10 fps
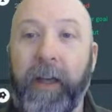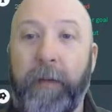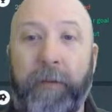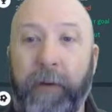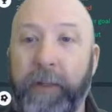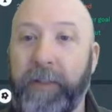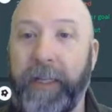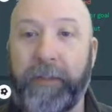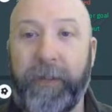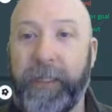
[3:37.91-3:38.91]
But first
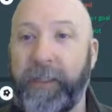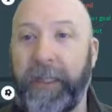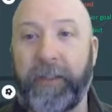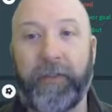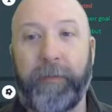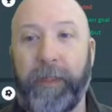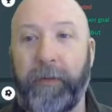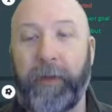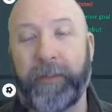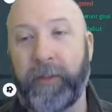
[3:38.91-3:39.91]
touch, finishing, and
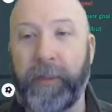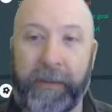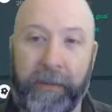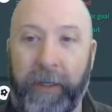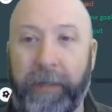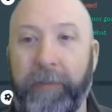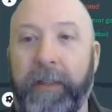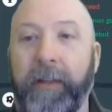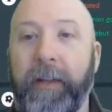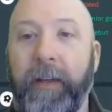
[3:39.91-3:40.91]
dribbling. Well, dribbling is okay.
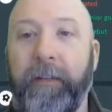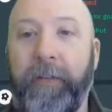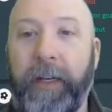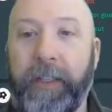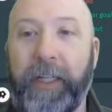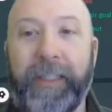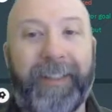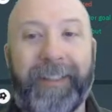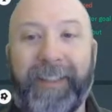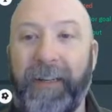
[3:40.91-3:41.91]
But finishing,
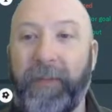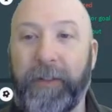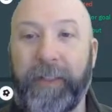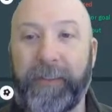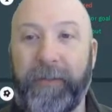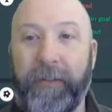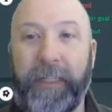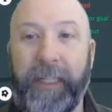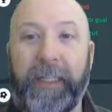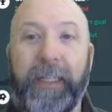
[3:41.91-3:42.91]
16. First touch,
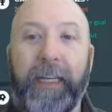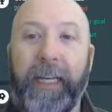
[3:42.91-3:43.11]
15.